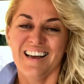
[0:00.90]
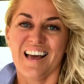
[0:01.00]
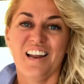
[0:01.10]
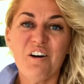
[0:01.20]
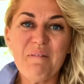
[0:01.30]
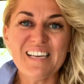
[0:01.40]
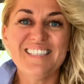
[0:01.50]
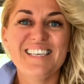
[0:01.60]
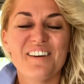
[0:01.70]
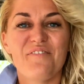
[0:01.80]
Hello my
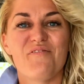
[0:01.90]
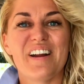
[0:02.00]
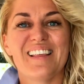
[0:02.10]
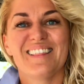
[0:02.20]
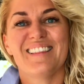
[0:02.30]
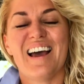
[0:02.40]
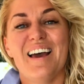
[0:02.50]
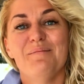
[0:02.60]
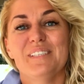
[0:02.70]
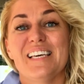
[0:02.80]
dear friend,
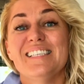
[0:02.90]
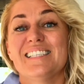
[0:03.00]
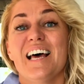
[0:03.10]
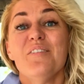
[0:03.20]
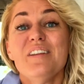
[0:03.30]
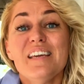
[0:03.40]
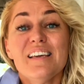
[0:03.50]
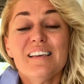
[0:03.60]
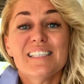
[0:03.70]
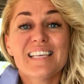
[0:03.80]
I'm Taisja
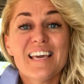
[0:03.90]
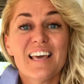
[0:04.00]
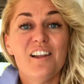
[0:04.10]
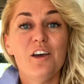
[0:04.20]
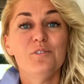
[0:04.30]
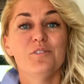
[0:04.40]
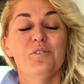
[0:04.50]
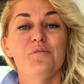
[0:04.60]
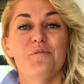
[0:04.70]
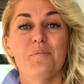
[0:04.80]
Laudy, saying hello to
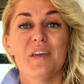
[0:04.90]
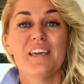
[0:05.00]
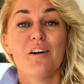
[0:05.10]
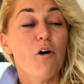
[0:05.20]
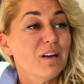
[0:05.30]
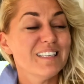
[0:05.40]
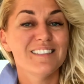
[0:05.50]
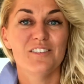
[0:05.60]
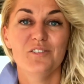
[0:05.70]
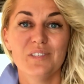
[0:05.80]
you from here,
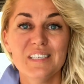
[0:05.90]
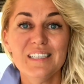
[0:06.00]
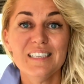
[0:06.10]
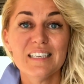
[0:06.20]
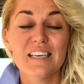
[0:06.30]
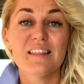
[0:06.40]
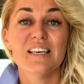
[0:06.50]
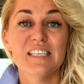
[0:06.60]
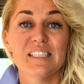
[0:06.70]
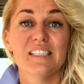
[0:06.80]
Auckland, New Zealand, and
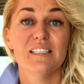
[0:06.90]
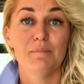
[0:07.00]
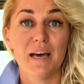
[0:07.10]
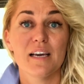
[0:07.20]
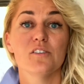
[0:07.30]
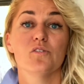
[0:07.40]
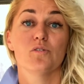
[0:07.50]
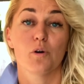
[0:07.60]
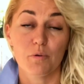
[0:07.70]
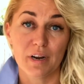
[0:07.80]
this is my
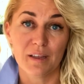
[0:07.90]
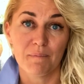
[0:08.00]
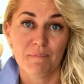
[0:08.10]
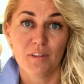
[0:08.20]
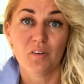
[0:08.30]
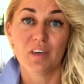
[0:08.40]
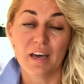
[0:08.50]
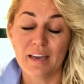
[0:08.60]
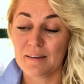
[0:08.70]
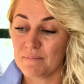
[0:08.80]
story,
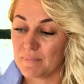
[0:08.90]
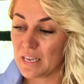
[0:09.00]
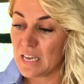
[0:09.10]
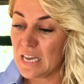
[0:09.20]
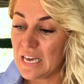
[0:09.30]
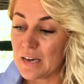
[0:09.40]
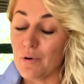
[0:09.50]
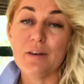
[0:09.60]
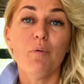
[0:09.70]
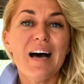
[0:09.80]
okay?
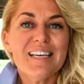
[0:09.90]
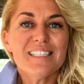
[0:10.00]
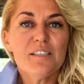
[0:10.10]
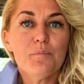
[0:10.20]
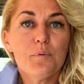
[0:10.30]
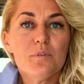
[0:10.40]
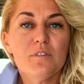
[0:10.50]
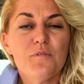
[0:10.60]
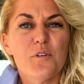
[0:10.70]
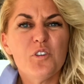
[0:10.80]
And why is it
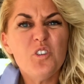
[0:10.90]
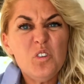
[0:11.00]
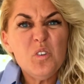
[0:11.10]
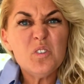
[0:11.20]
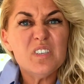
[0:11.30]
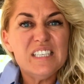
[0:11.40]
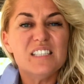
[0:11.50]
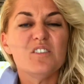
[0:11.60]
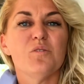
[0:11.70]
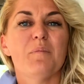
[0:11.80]
important for you to
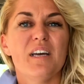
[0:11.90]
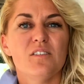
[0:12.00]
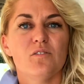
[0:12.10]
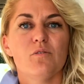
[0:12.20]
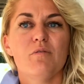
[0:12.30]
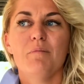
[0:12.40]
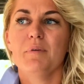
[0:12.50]
listen to my story?